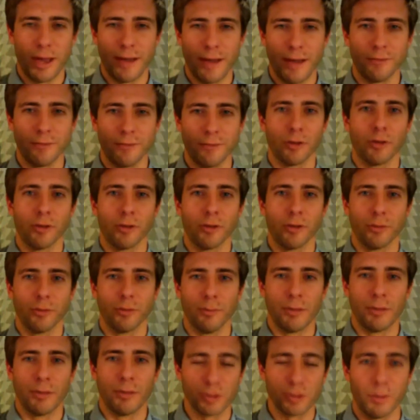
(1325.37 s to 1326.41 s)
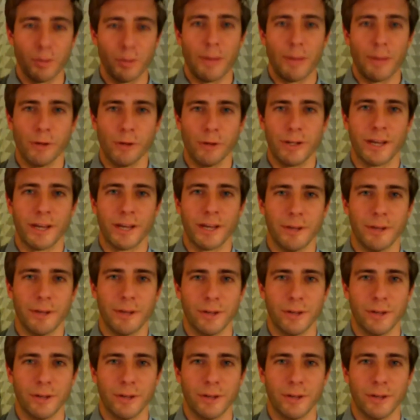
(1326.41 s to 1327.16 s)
have your muscle memory coming